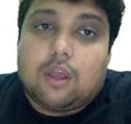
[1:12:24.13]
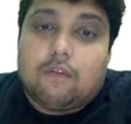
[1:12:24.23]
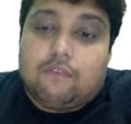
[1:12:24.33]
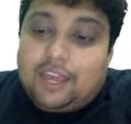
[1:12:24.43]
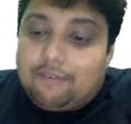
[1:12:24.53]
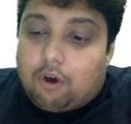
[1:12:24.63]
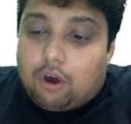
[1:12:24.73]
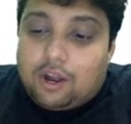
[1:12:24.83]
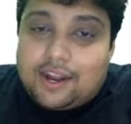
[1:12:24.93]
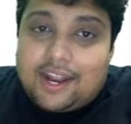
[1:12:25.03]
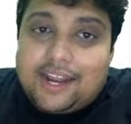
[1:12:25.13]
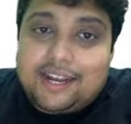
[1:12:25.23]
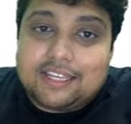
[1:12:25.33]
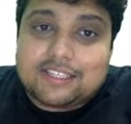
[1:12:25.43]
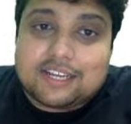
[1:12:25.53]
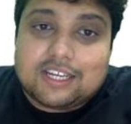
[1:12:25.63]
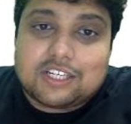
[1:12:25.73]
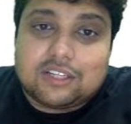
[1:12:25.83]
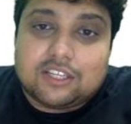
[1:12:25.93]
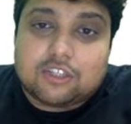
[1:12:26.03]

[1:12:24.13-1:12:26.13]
We have already discussed this